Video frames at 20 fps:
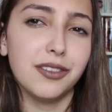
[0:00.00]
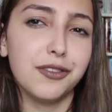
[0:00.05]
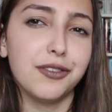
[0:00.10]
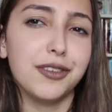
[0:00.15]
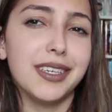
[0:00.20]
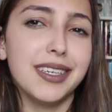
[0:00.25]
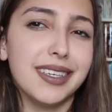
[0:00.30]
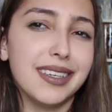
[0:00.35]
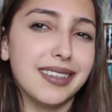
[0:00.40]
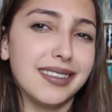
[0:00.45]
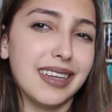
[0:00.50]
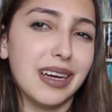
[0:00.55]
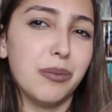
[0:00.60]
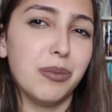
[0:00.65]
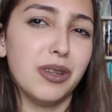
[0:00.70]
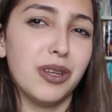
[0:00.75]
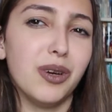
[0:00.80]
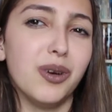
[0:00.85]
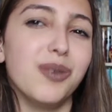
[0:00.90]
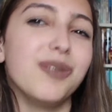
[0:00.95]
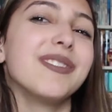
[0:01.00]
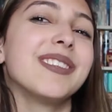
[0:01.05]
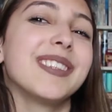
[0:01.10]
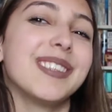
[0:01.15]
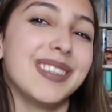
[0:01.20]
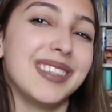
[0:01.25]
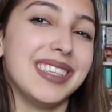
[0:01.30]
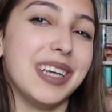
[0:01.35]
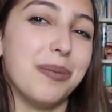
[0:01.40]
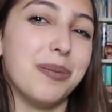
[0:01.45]
screen because down below,
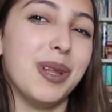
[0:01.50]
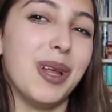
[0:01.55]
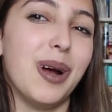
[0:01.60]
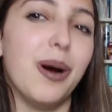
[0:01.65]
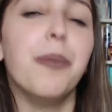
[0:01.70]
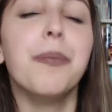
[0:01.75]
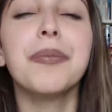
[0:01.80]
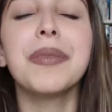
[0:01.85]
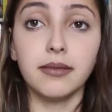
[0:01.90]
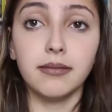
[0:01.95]
down below.